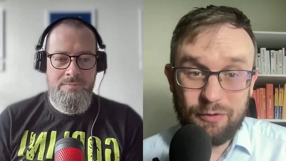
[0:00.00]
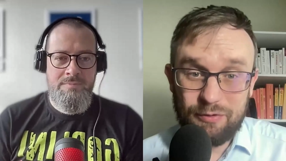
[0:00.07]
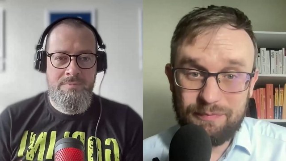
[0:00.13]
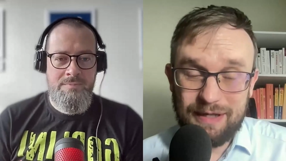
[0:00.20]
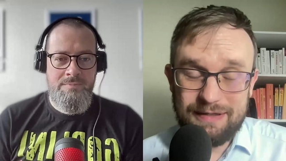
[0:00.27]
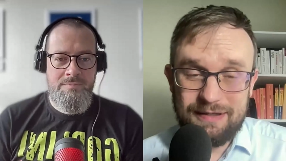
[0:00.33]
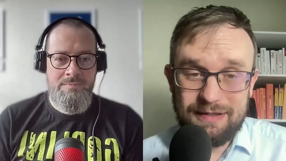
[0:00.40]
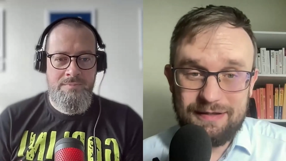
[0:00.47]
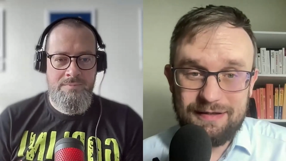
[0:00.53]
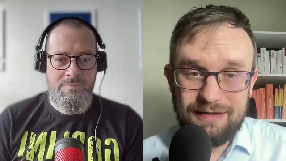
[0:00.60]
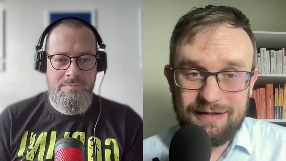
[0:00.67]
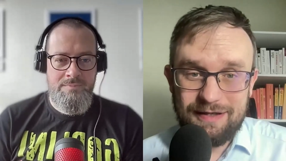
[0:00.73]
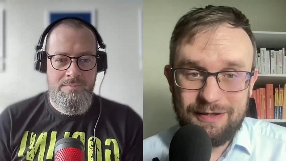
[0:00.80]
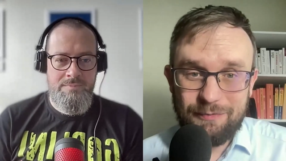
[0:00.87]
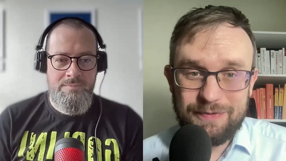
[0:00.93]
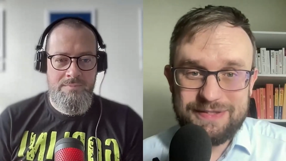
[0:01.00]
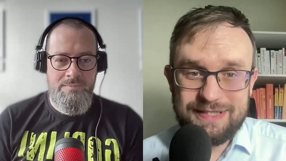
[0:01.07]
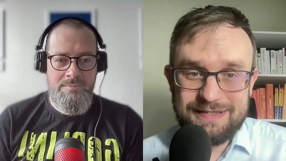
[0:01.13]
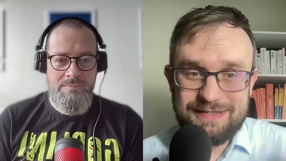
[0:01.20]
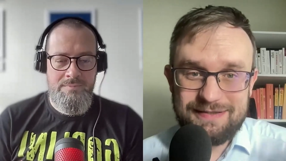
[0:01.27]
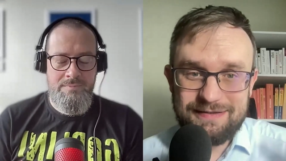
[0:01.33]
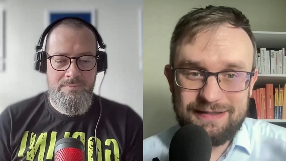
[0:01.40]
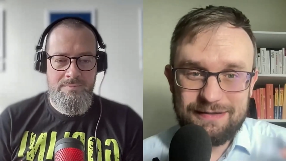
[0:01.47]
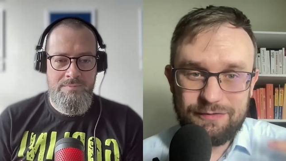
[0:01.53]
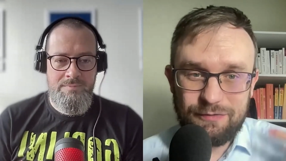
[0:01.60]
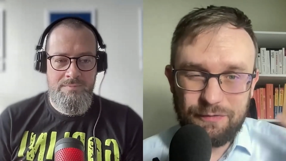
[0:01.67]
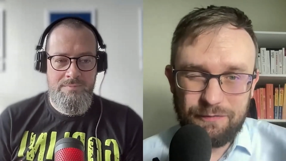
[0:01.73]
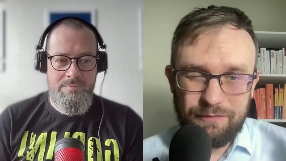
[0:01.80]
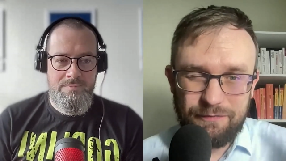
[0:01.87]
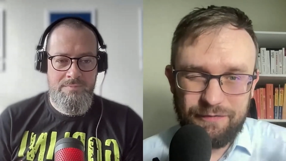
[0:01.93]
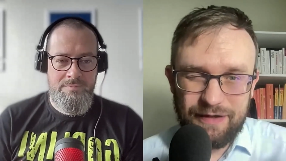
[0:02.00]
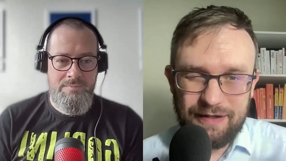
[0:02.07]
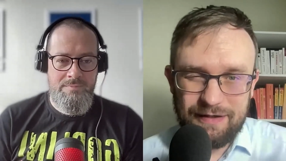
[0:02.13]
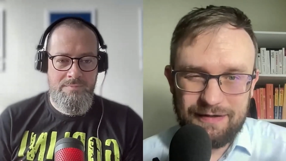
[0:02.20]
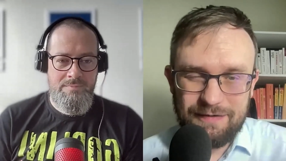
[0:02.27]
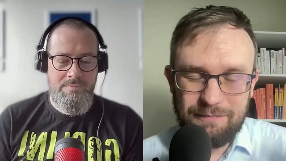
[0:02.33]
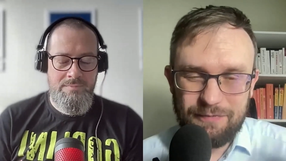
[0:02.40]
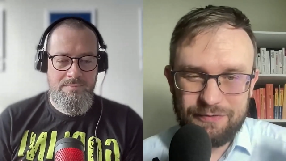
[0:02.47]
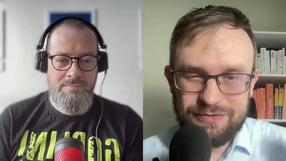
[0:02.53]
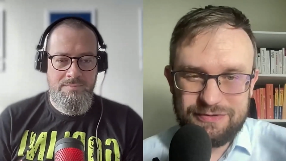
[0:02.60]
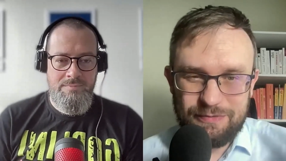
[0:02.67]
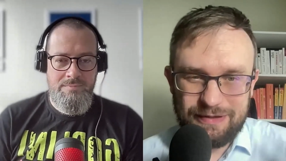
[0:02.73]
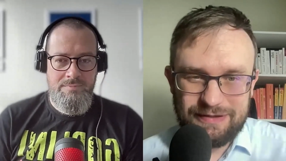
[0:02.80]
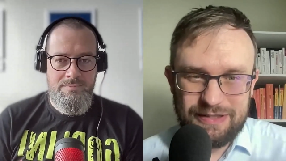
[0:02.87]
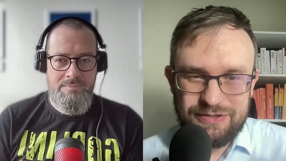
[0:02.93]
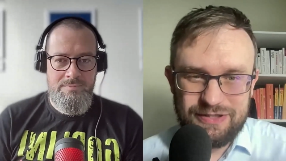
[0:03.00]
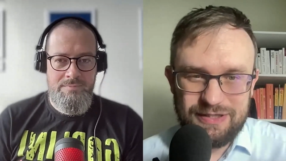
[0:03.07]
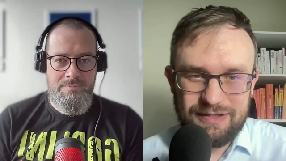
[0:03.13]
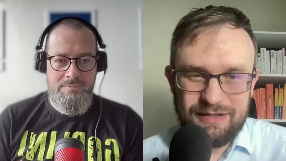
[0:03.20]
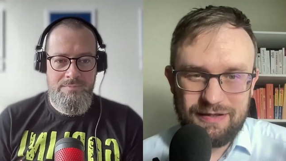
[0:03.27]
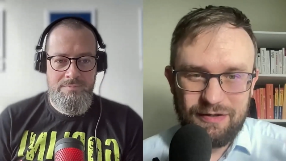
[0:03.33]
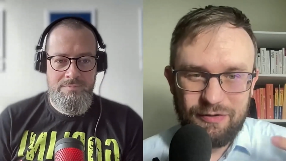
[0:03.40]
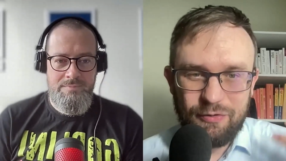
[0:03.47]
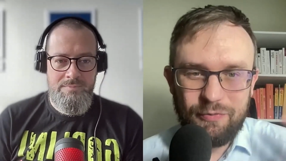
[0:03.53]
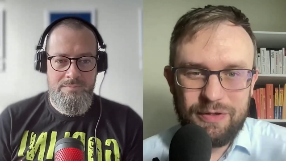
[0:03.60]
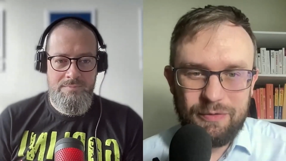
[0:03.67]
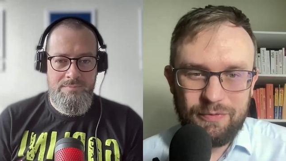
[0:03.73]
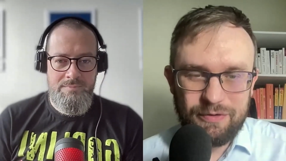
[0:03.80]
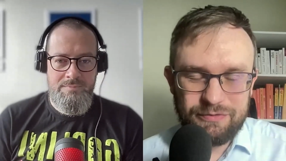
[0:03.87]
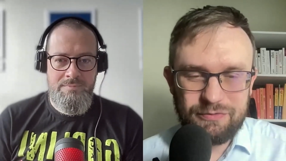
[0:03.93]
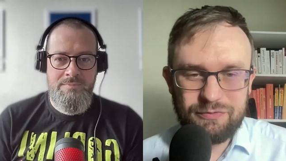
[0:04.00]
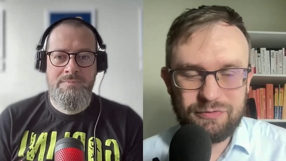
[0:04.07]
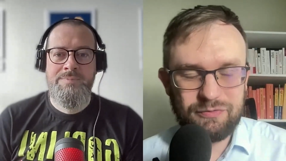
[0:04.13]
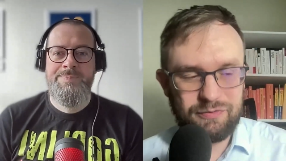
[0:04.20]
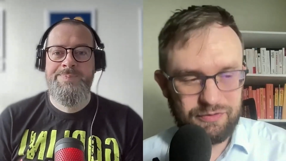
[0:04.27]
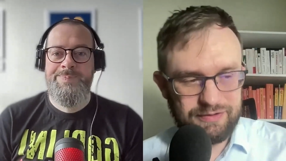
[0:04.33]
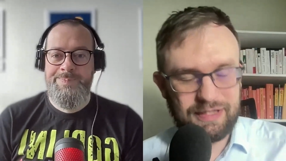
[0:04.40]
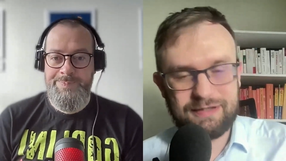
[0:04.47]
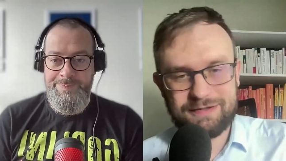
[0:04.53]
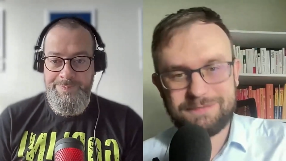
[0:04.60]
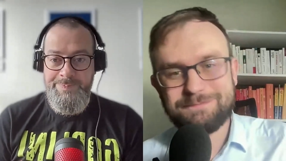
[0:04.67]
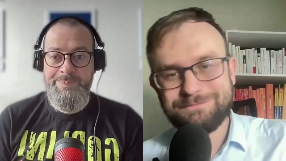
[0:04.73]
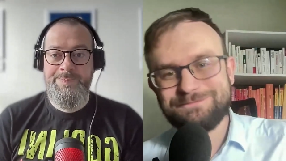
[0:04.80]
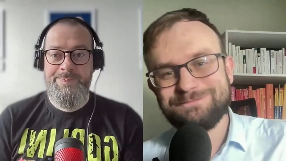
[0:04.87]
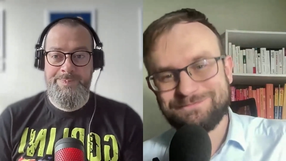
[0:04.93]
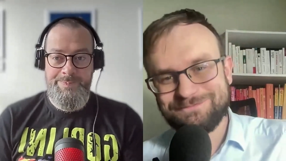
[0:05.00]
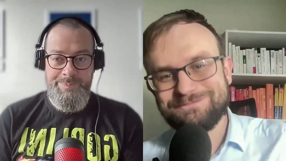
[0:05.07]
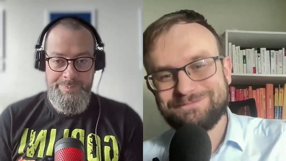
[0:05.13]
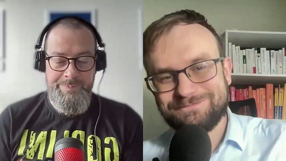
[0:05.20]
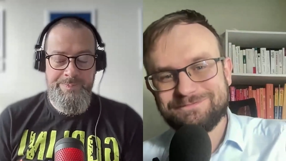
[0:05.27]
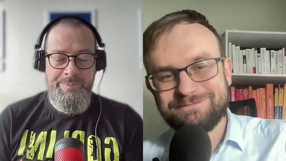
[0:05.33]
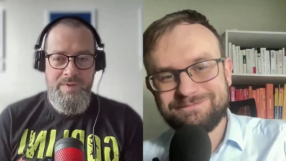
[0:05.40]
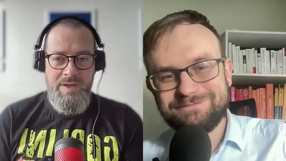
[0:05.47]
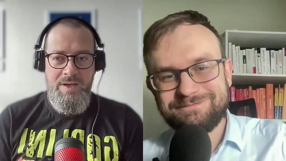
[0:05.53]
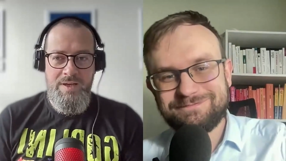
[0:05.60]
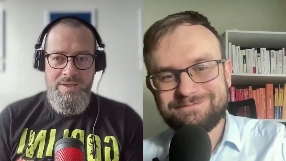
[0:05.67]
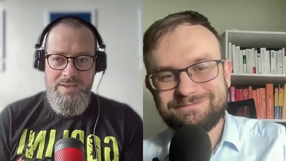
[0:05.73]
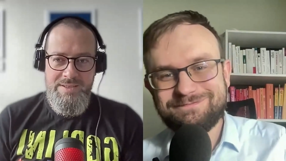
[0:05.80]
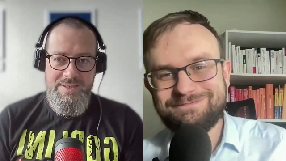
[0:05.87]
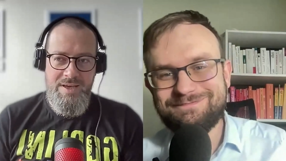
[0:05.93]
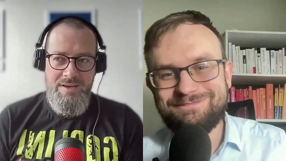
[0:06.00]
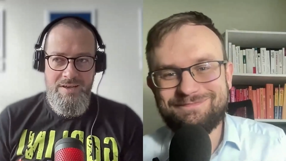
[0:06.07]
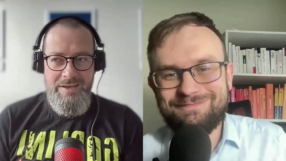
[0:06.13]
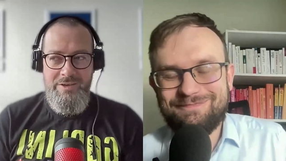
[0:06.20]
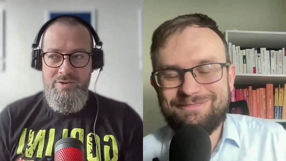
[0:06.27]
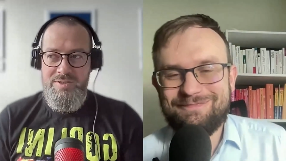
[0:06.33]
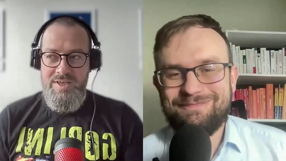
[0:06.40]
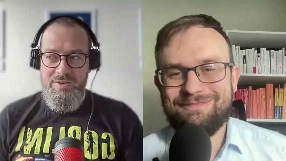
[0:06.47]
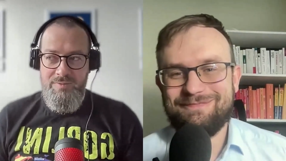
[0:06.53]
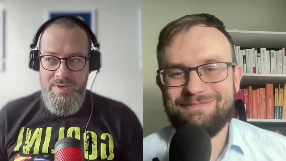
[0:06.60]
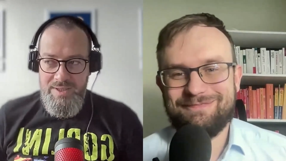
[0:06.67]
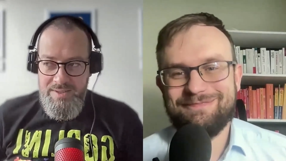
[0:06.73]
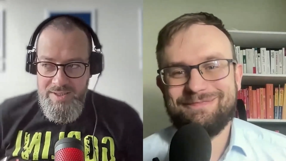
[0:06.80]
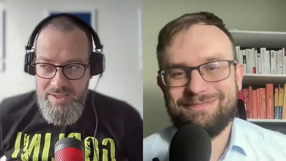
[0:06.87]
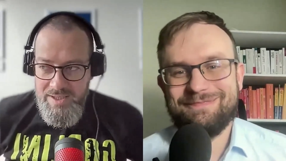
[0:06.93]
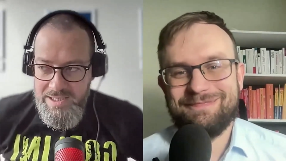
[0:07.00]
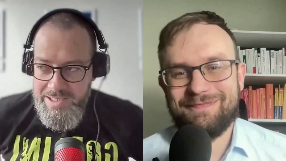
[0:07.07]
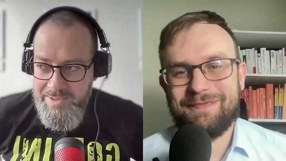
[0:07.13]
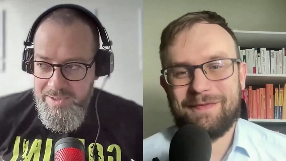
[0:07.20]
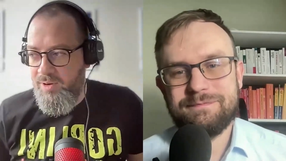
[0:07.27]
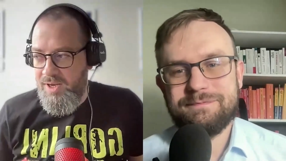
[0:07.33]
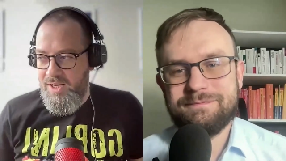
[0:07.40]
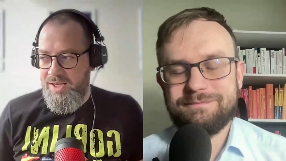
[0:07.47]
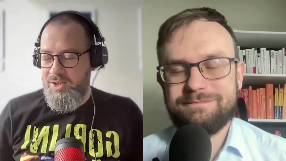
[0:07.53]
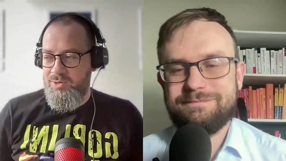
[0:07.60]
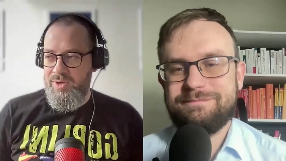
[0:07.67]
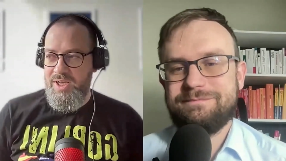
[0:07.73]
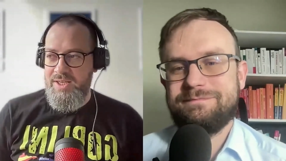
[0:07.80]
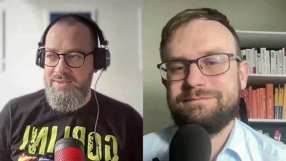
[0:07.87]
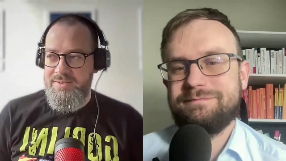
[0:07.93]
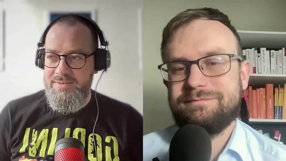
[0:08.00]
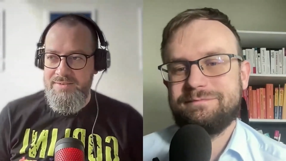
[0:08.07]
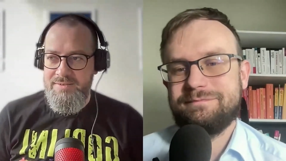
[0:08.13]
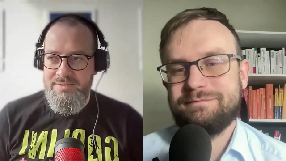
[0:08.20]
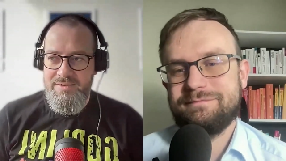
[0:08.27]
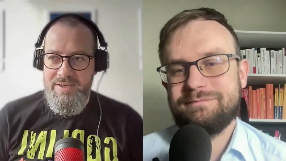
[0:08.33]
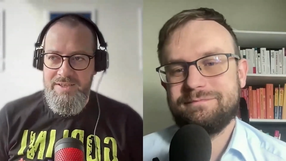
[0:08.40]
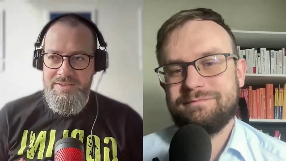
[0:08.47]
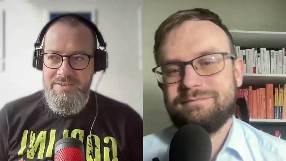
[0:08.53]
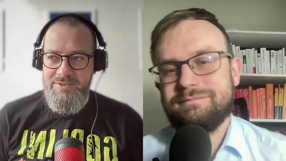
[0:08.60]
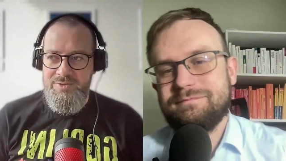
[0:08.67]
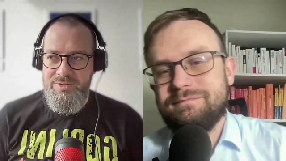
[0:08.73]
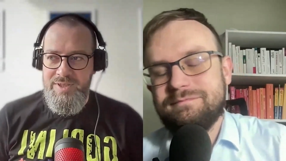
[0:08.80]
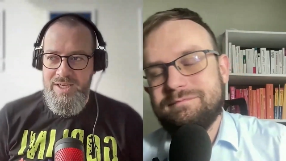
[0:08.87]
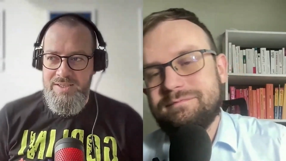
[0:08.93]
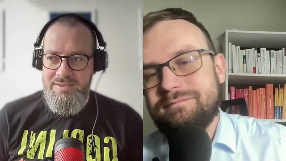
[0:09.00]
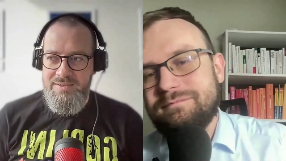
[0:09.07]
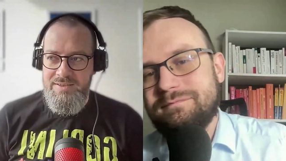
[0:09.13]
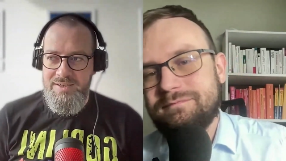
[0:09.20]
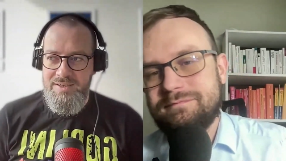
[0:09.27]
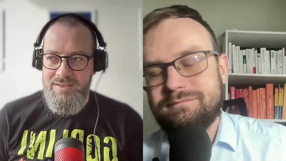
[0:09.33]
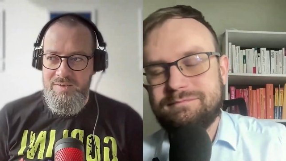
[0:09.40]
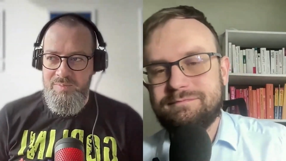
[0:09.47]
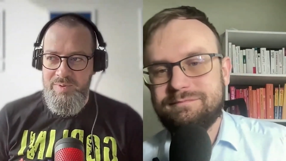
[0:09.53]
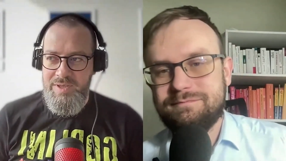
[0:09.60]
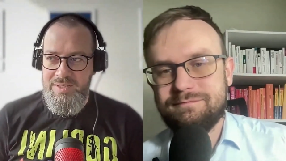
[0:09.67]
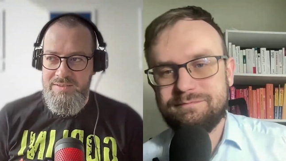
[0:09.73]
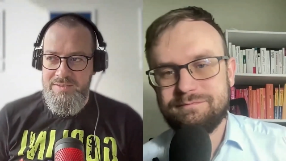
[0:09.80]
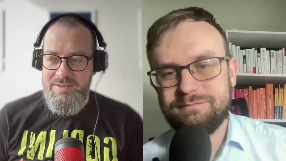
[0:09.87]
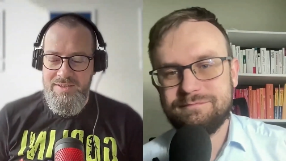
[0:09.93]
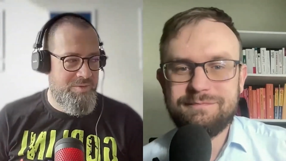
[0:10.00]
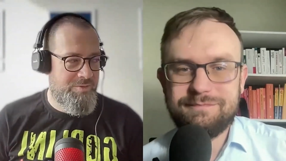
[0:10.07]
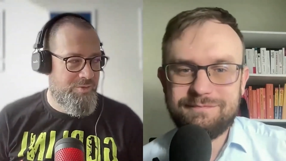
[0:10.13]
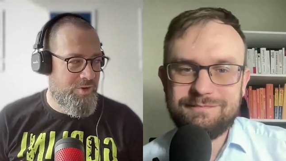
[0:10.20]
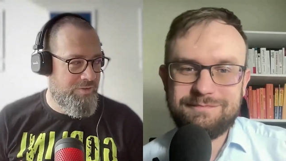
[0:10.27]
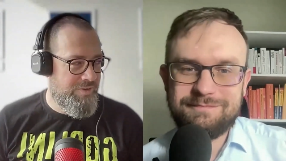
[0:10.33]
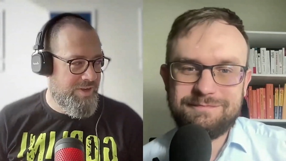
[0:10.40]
Speaker 1: more money we just need to think more strategic who you want to connect
Speaker 2: exactly and you said one thing i like to get get into that a little bit before